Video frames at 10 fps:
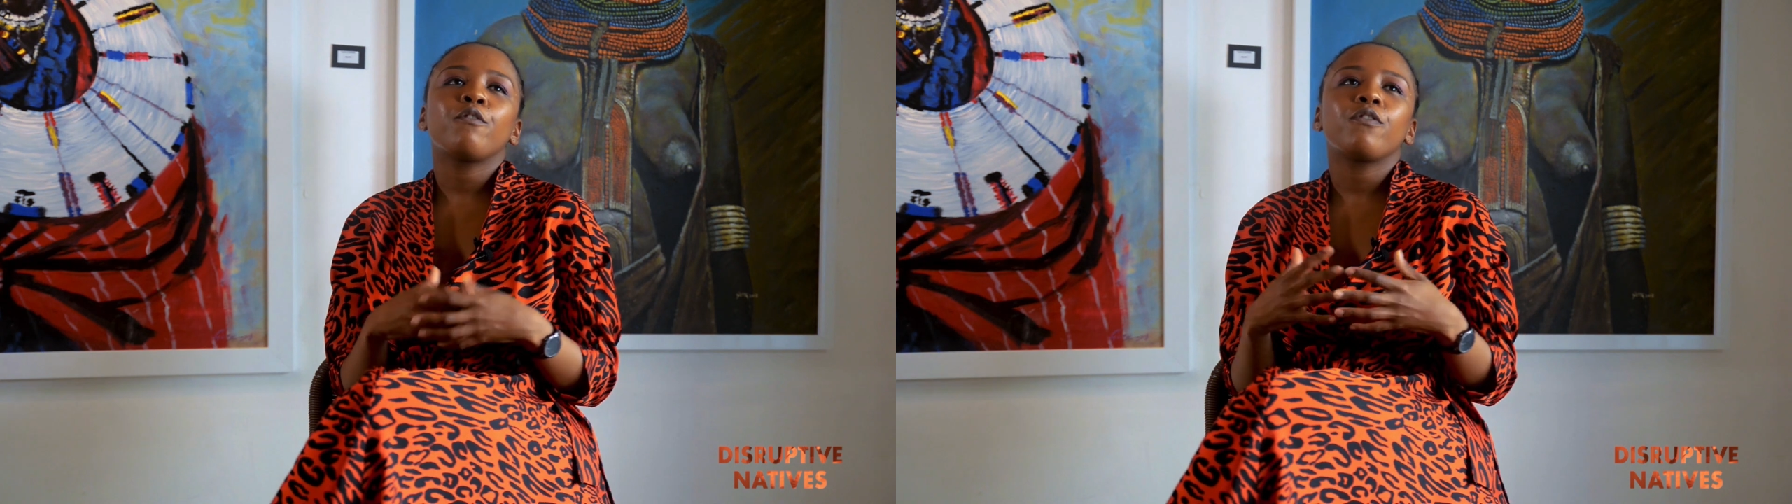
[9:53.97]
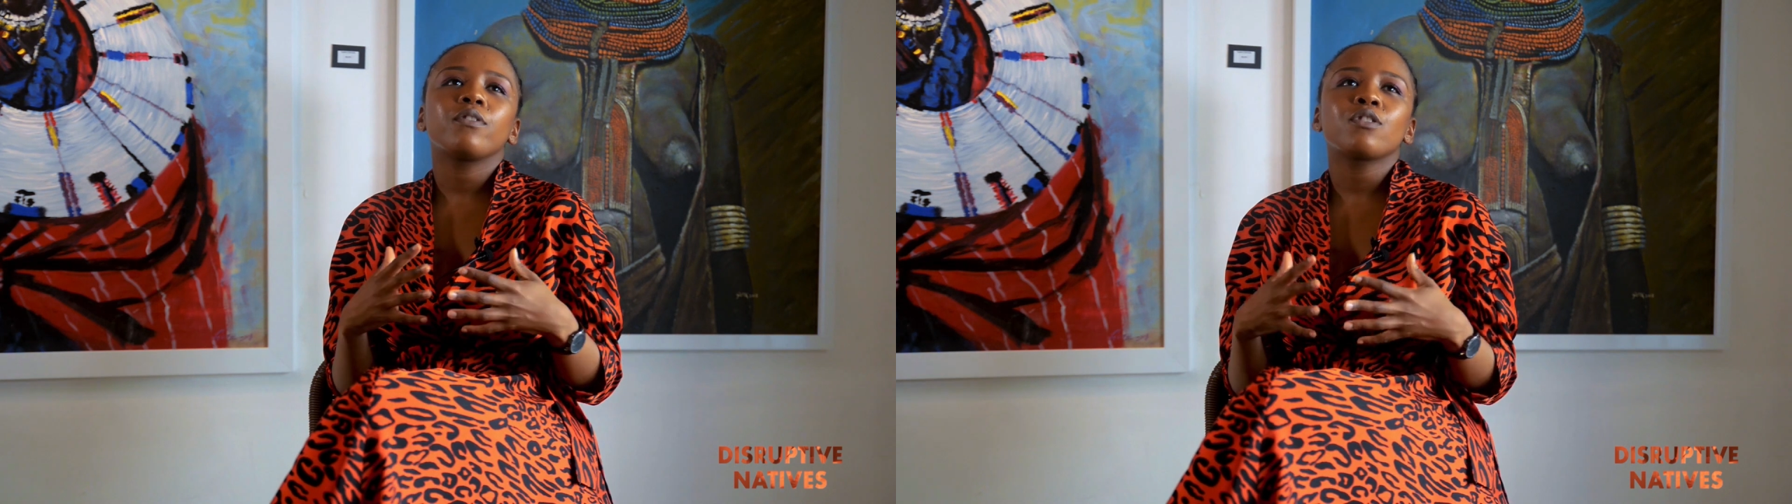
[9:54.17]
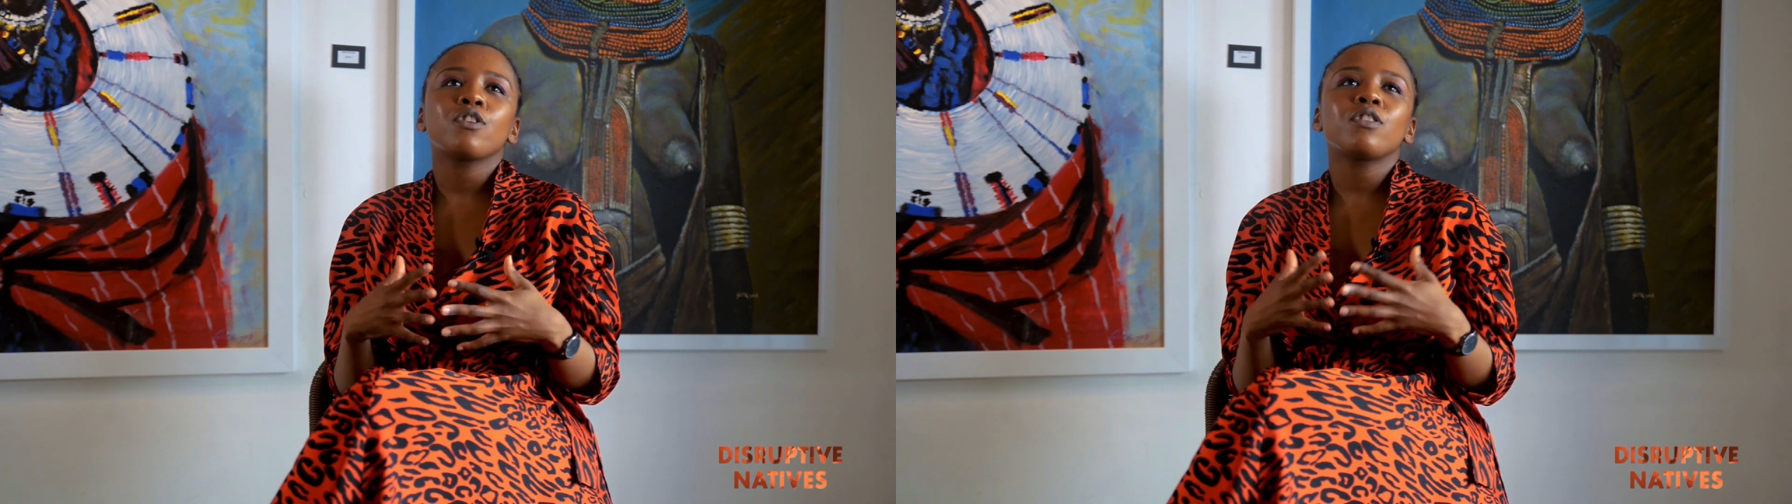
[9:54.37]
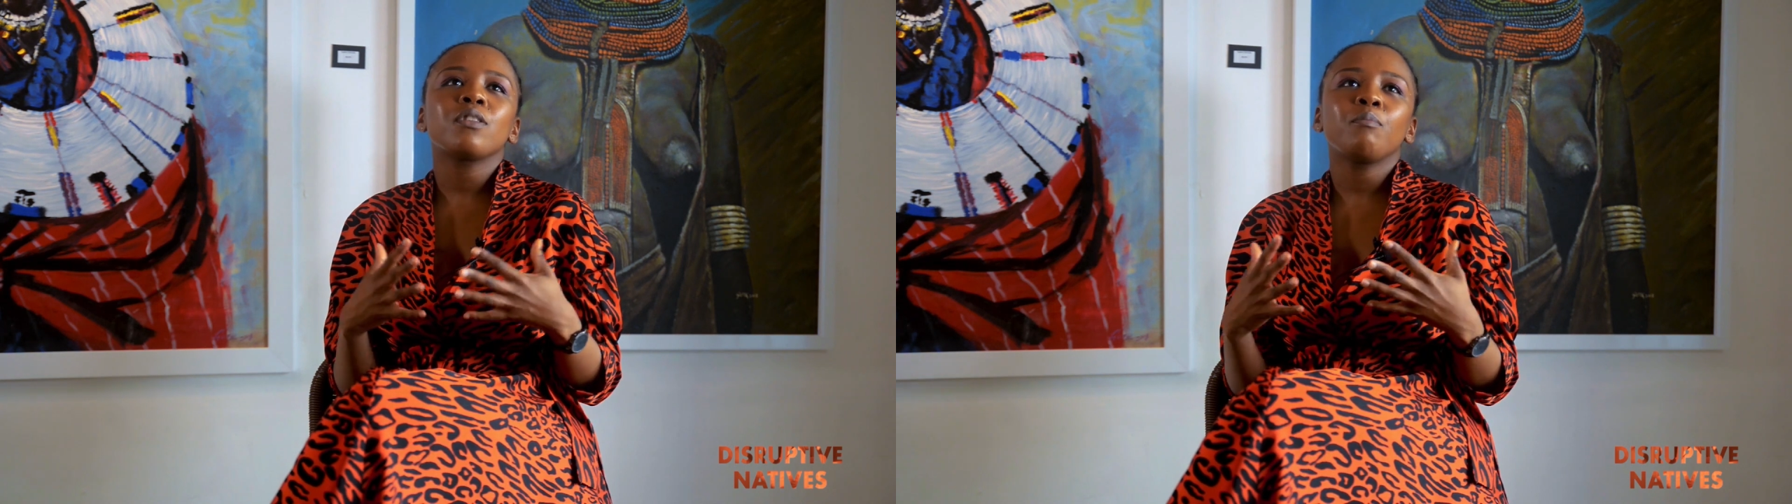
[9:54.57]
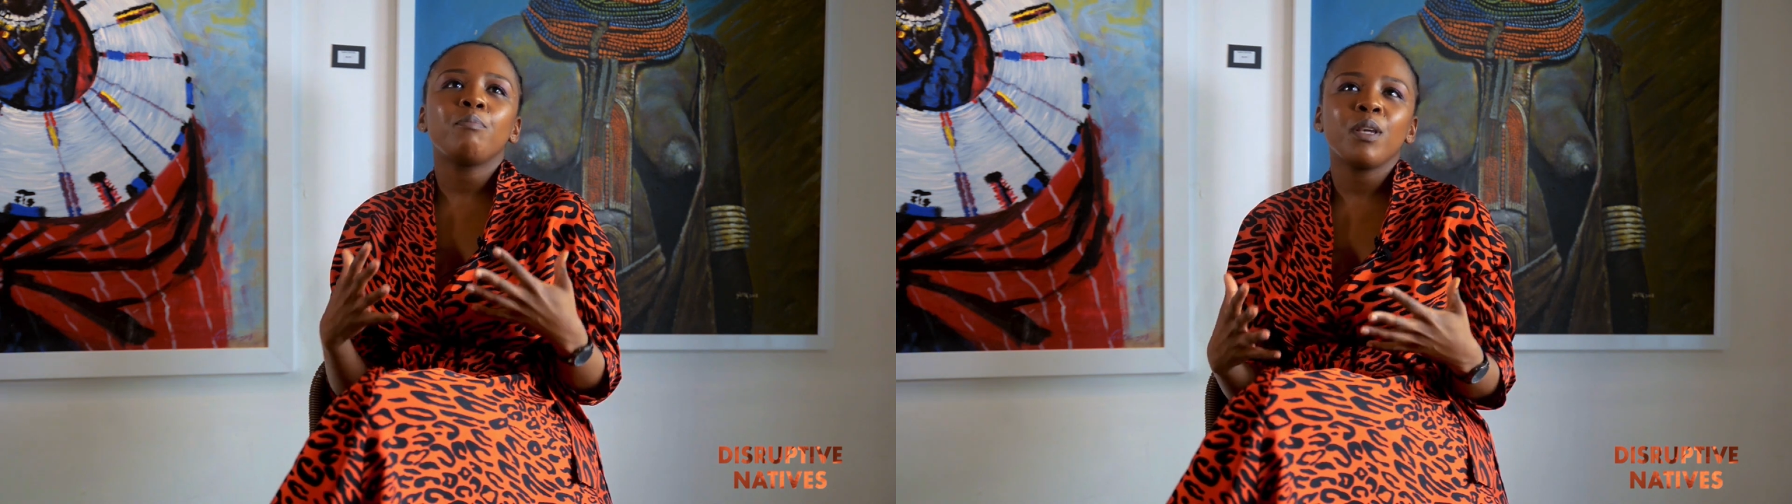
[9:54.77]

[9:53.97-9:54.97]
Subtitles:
certain